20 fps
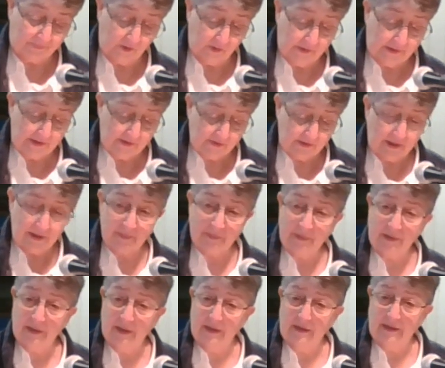It's
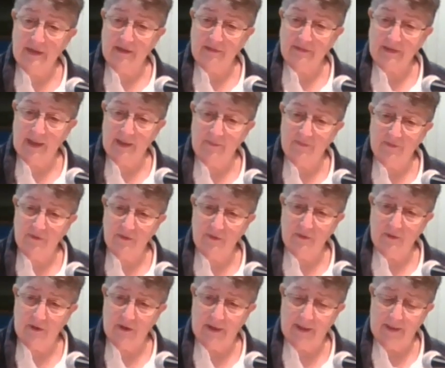um, now time
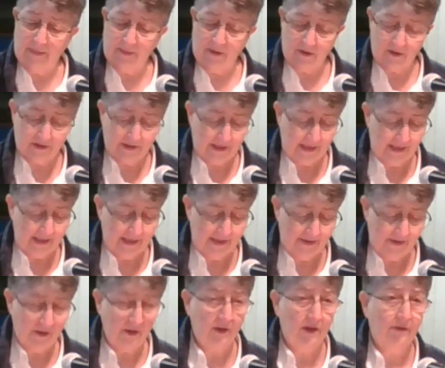for um, our
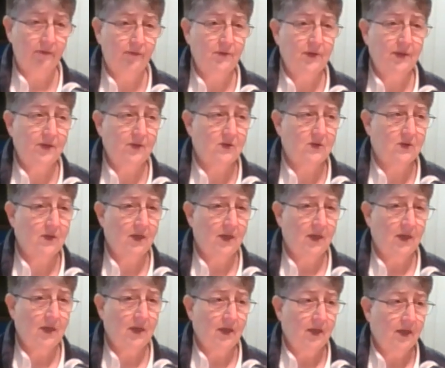time and offerings.
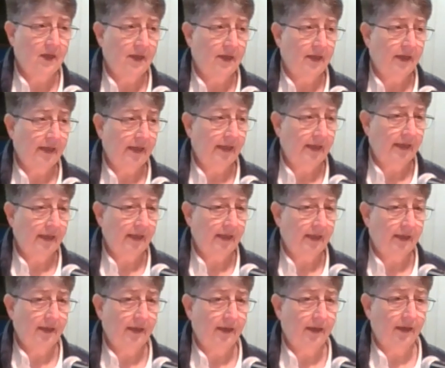
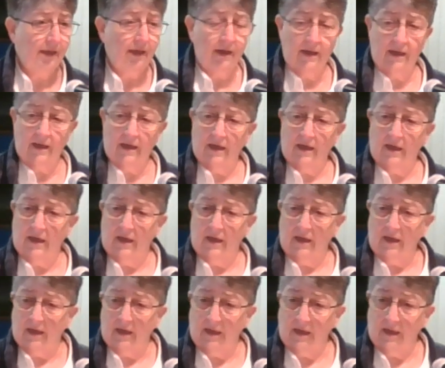And
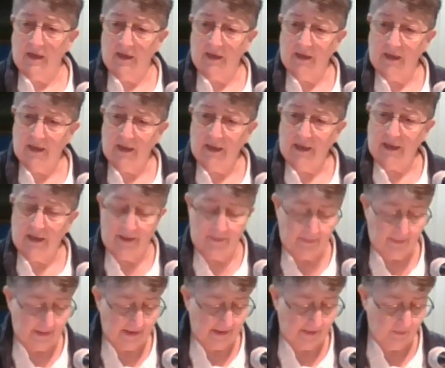
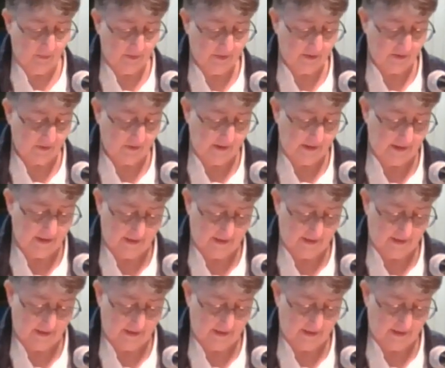um, I will just go ahead